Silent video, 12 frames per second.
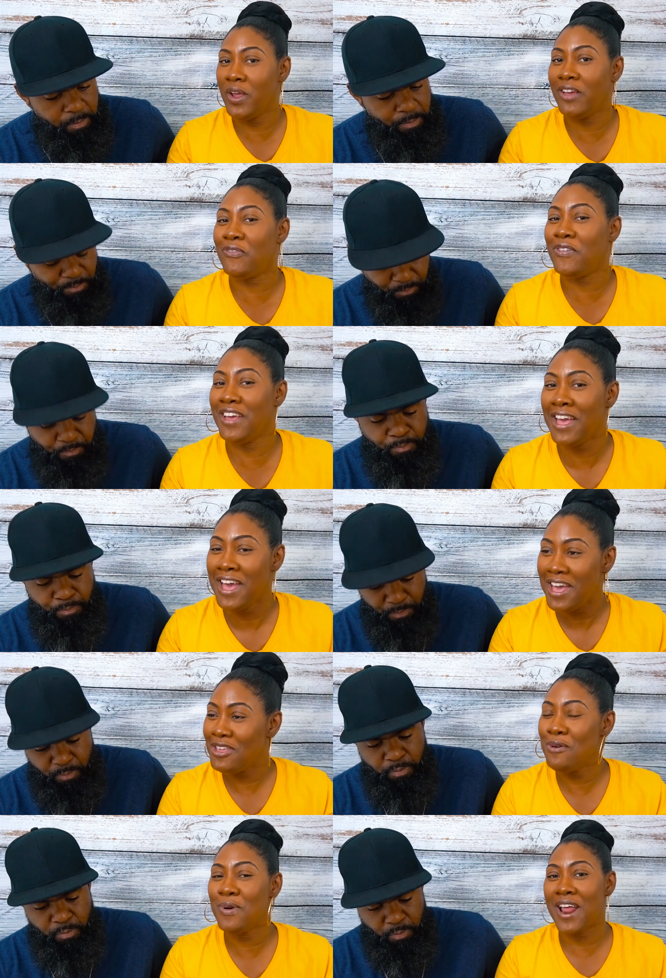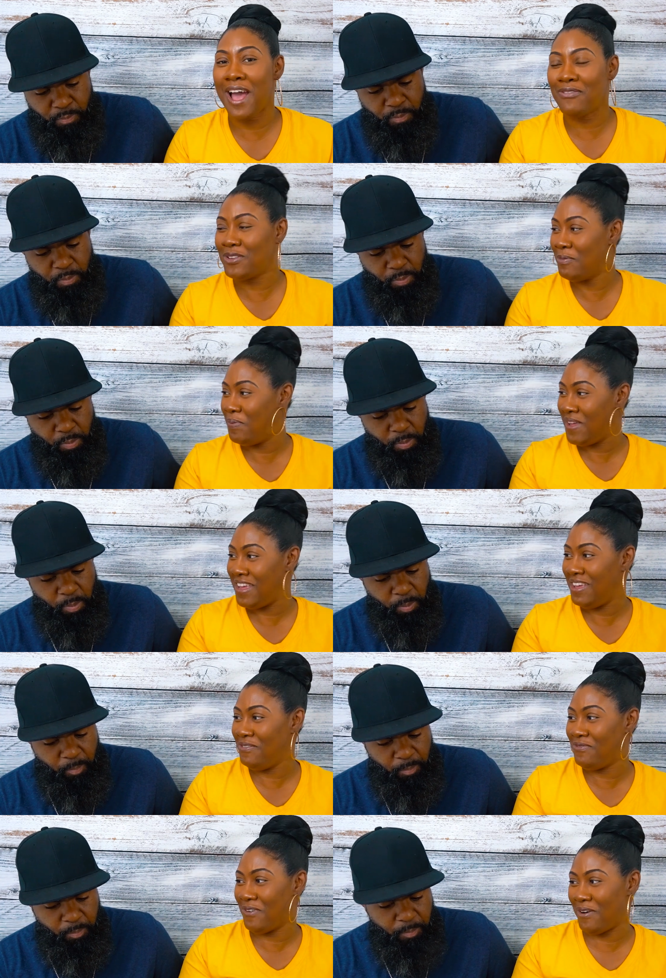Speaker 1: Mm -hmm. you would have to be
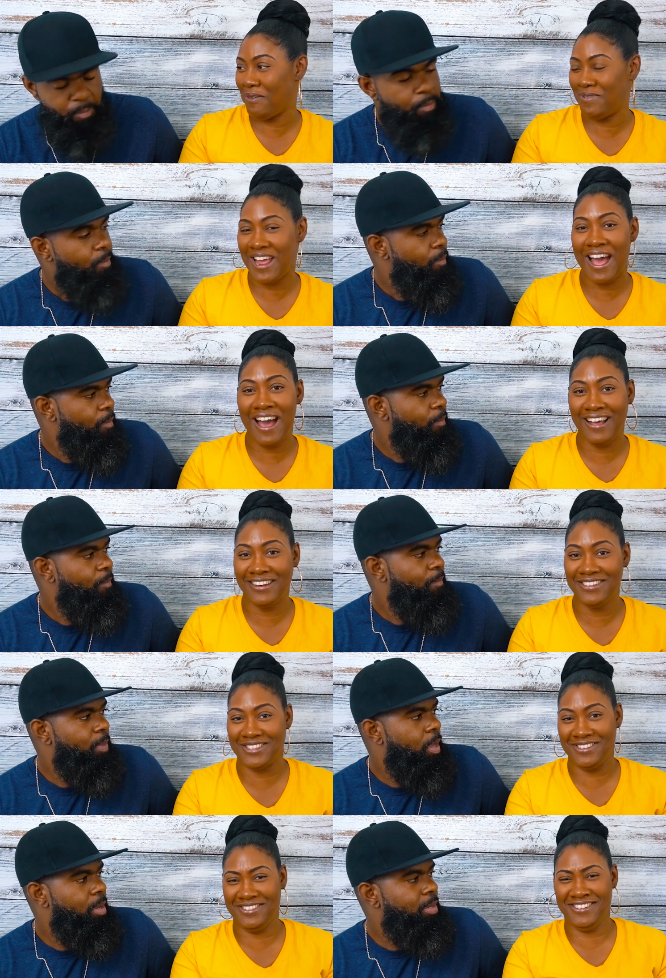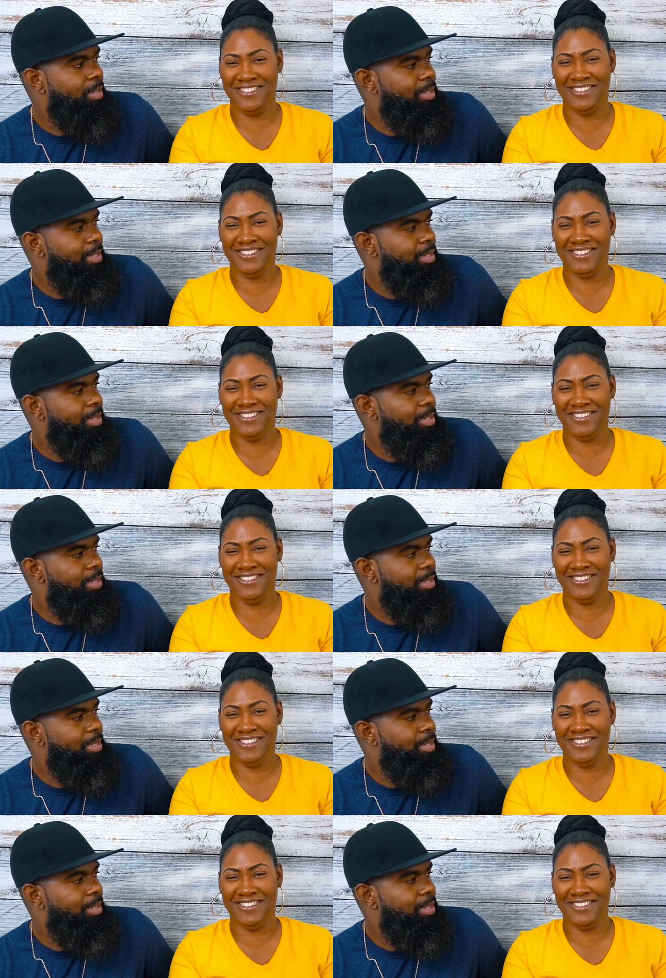from the outlets